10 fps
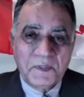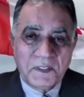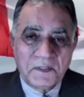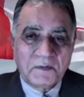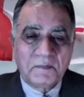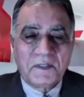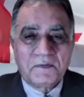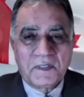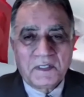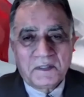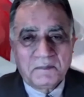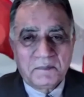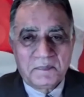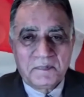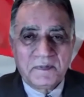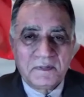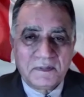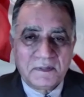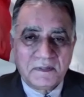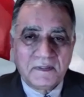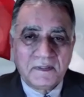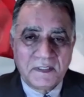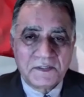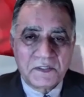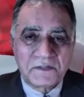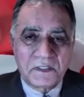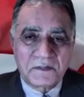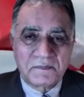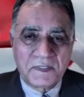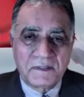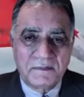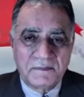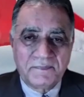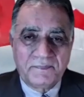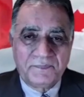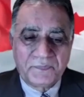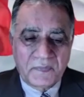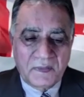Bismillah ar-Rahman ar-Rahim, ladies and gentlemen,